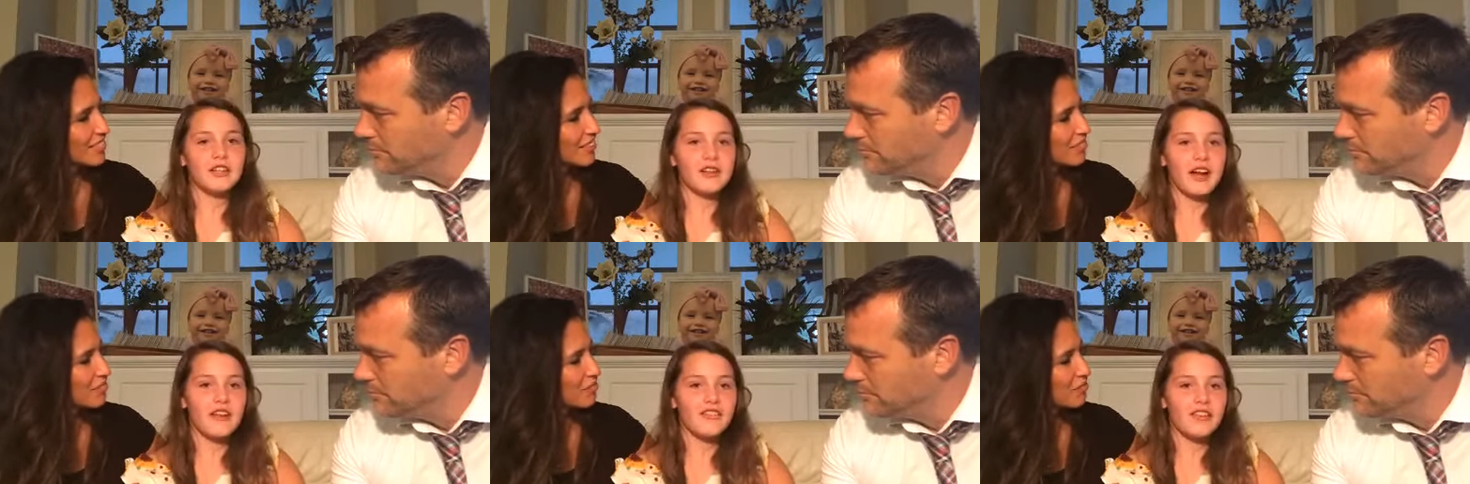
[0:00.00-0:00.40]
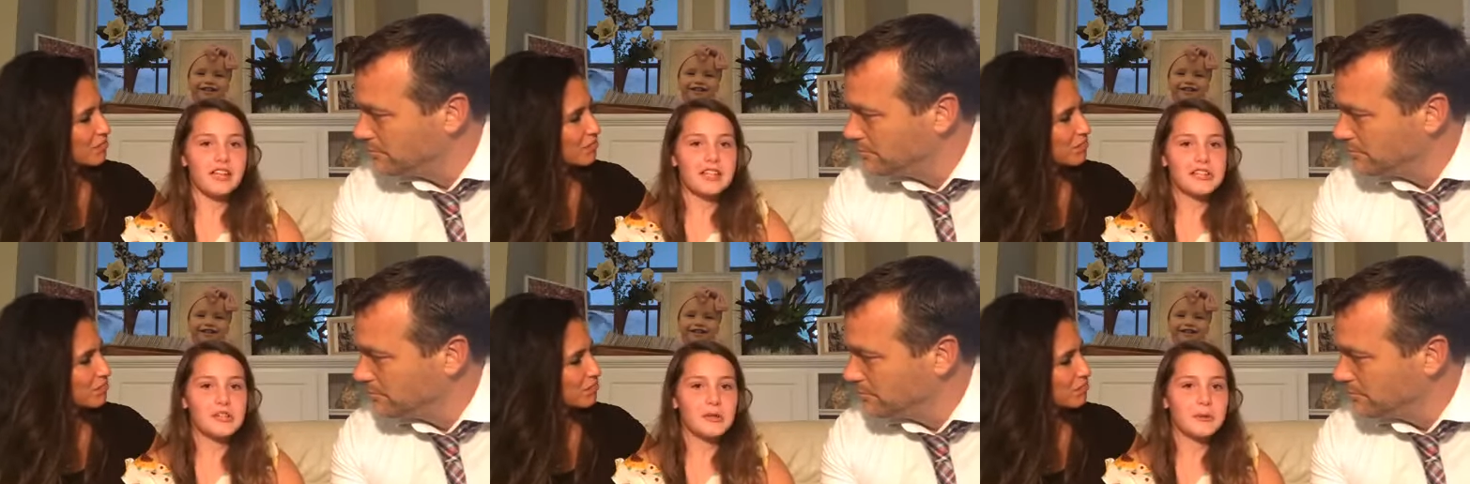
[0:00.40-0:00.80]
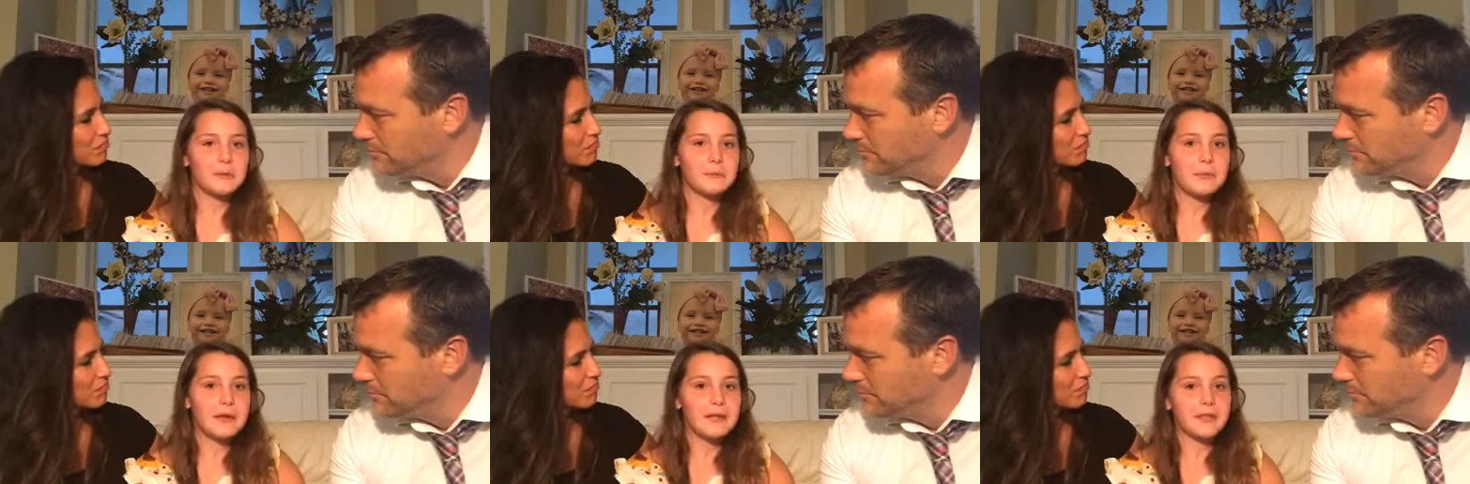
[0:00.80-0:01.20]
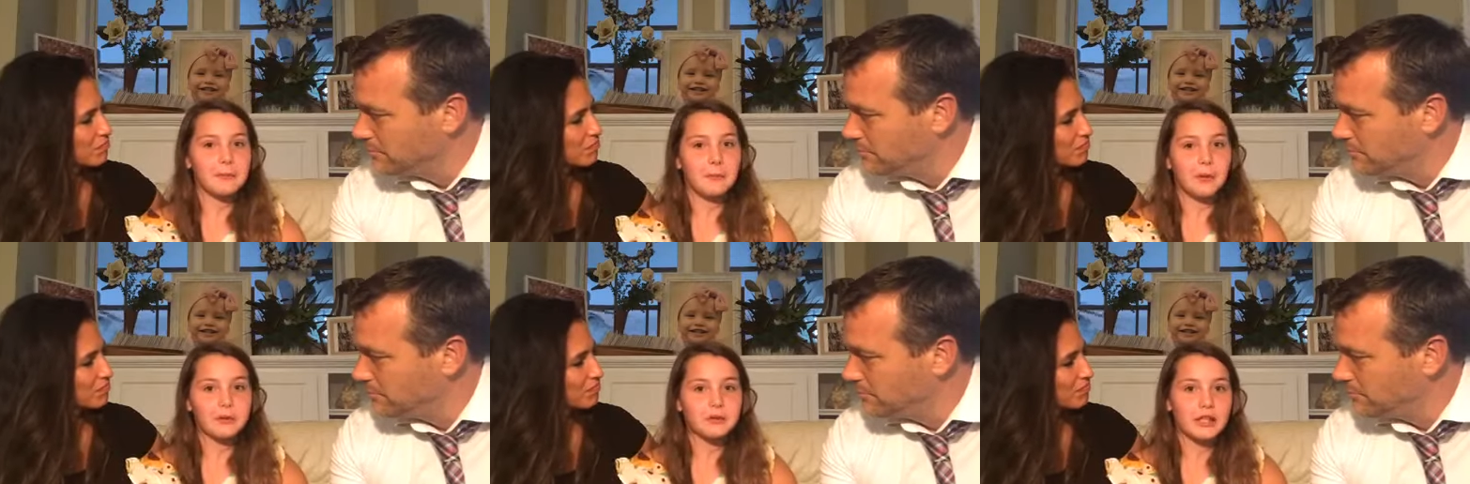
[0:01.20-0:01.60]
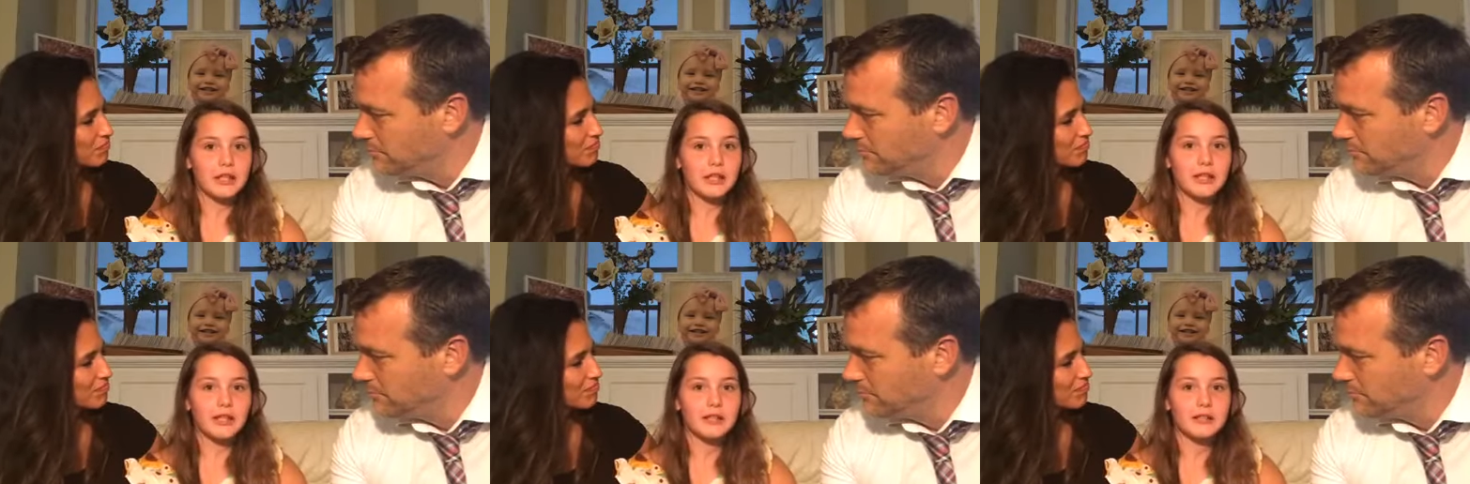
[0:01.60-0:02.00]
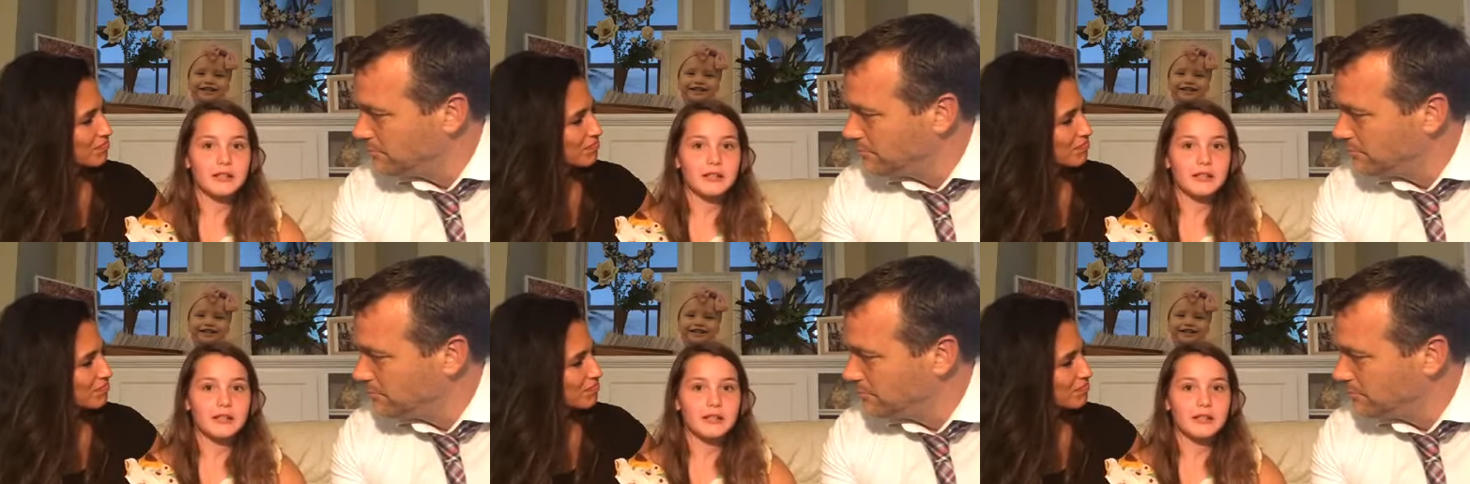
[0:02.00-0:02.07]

Speaker 1: grab it, and she would pick the most like